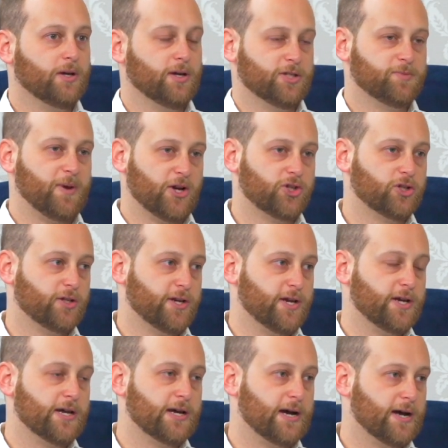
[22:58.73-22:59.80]

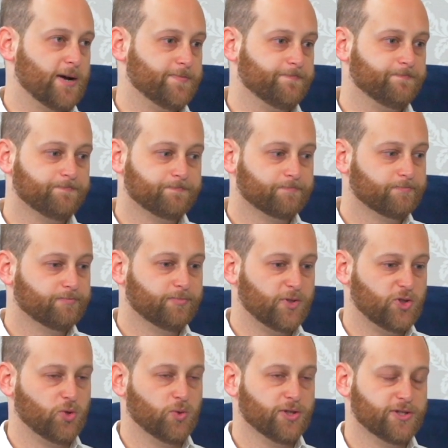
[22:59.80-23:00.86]
especially the
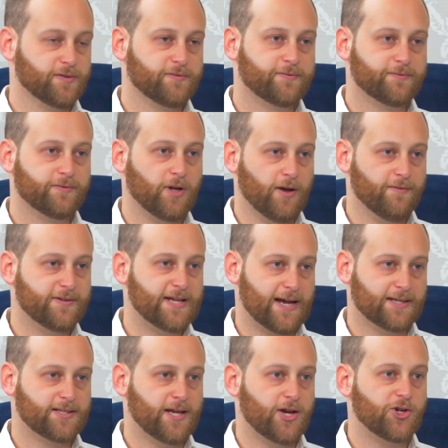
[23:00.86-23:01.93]
tools of
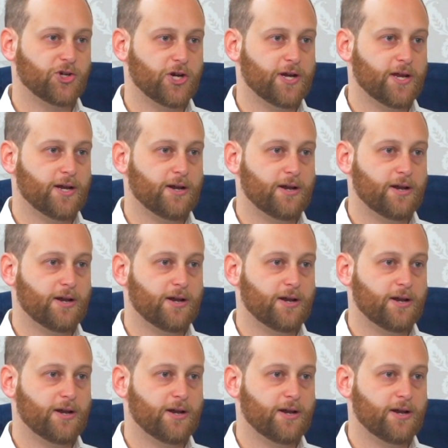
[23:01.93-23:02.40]
taxation